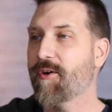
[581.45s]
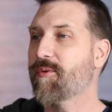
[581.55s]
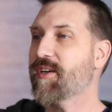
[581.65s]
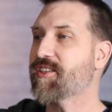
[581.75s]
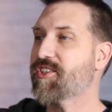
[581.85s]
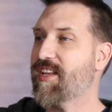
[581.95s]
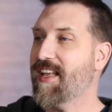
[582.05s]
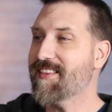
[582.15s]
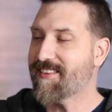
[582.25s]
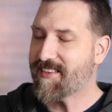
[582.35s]
which
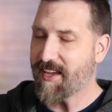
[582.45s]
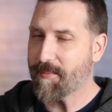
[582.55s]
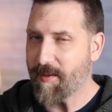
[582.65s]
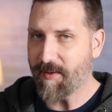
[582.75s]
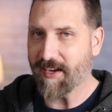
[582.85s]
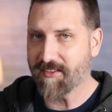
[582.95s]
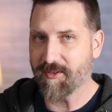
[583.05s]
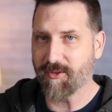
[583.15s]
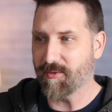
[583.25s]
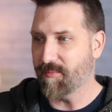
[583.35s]
tends to take me back
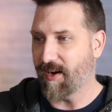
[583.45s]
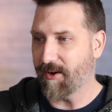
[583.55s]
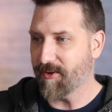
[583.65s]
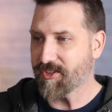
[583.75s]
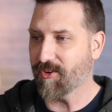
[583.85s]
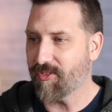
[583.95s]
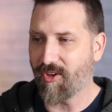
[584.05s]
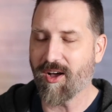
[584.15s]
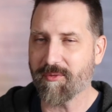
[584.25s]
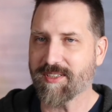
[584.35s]
to my original
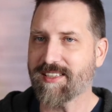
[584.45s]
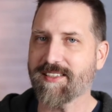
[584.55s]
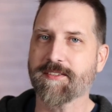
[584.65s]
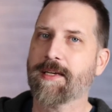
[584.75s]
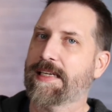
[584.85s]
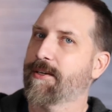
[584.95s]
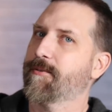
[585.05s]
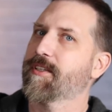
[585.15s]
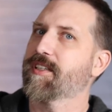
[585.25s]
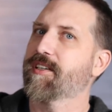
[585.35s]
thought, which is
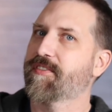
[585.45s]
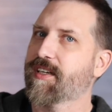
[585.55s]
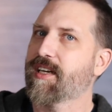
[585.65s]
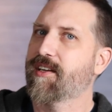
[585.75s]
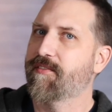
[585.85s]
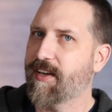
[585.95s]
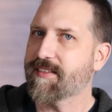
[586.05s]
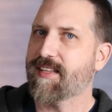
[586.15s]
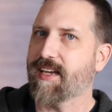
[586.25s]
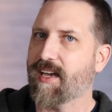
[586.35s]
really if you're gonna
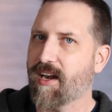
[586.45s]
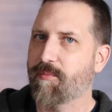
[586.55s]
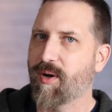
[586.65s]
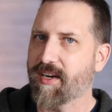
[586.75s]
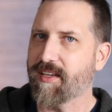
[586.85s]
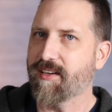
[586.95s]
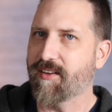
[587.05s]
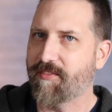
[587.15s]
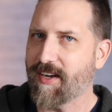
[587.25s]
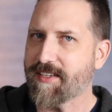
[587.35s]
invest that kind of money in a
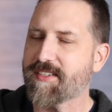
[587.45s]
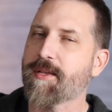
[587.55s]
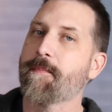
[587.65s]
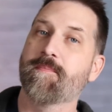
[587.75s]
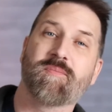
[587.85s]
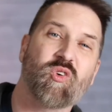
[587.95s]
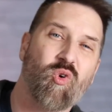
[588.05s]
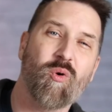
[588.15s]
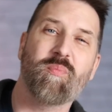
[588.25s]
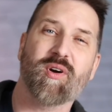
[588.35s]
device,
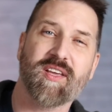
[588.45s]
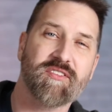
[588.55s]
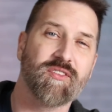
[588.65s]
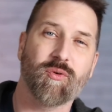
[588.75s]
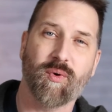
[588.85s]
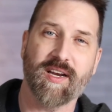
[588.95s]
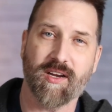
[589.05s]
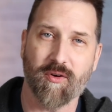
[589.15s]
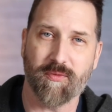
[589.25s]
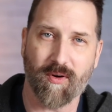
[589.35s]
Chromebook isn't the way to
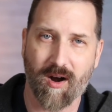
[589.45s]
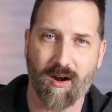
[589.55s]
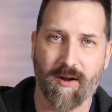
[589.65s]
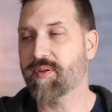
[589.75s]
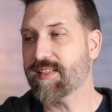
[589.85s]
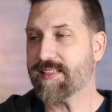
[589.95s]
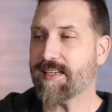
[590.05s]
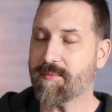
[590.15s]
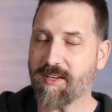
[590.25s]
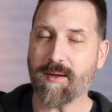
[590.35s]
go for art, but at the
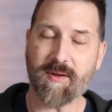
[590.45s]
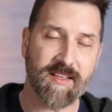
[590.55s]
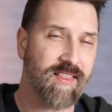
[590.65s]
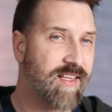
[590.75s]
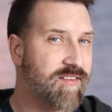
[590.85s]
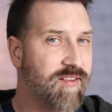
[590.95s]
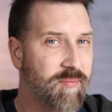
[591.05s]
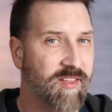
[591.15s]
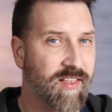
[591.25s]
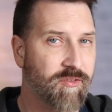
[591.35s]
same time, I think is
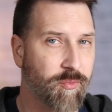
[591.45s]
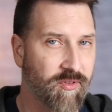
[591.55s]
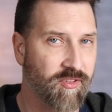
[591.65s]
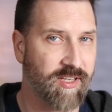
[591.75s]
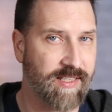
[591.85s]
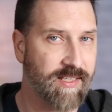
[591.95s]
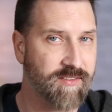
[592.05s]
something that's worth looking